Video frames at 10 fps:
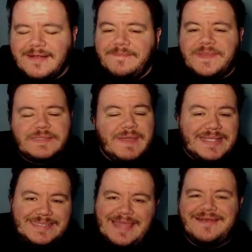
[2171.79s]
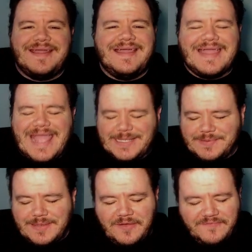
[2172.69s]
This past Saturday, I cast with
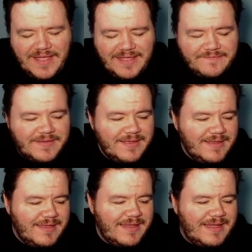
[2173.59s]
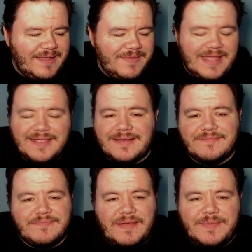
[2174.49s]
Low5.
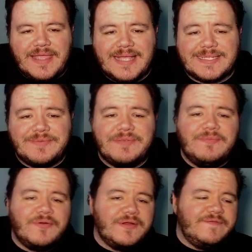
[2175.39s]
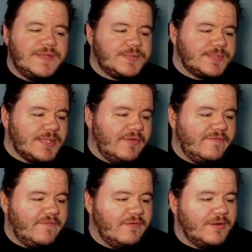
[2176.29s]
I'll be casting with more individuals going
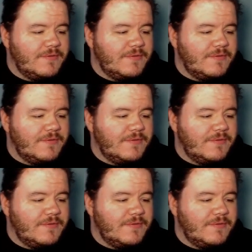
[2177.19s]
forward.